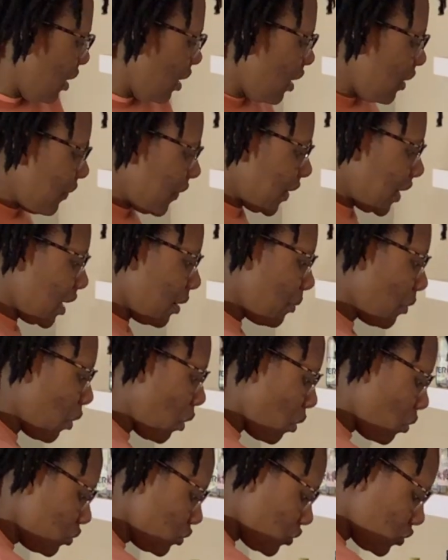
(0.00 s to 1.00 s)
And then I'm
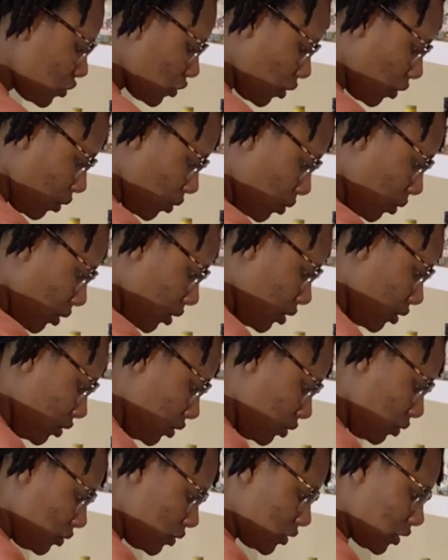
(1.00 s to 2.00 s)
also
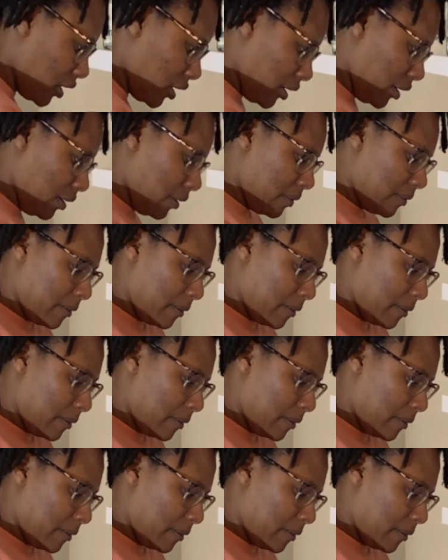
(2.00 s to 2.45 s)
using